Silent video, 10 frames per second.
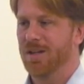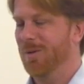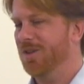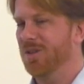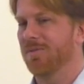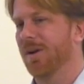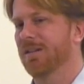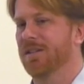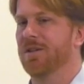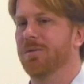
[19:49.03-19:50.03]
You actually
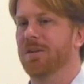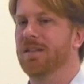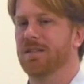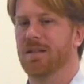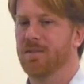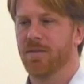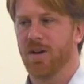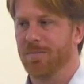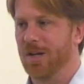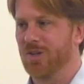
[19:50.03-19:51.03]
frankly don't need this level of
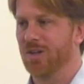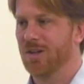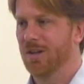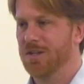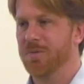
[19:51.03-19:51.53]
automation.